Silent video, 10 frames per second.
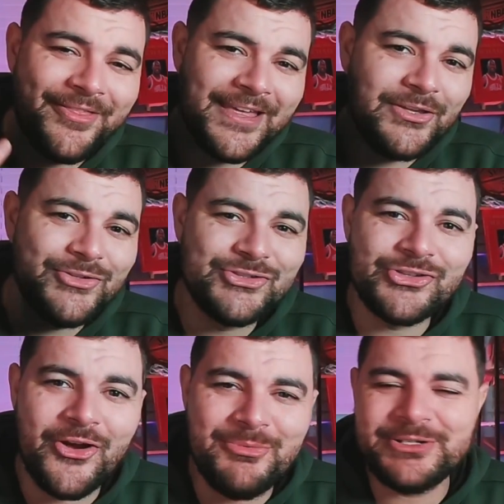Thank you
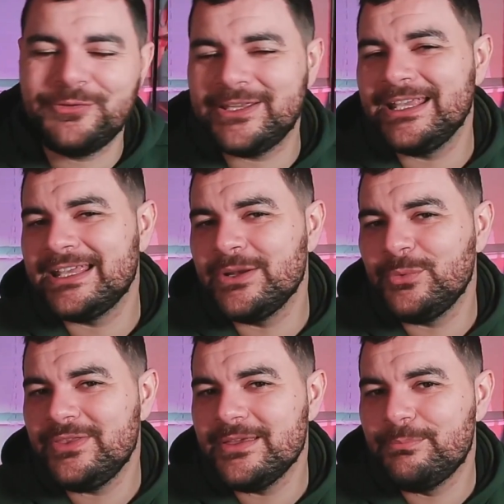so much for kicking it
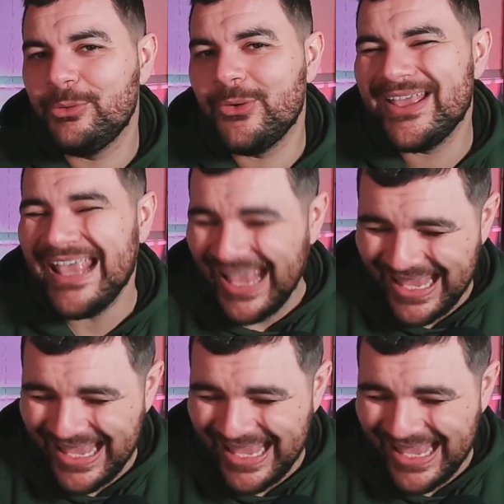with your boy,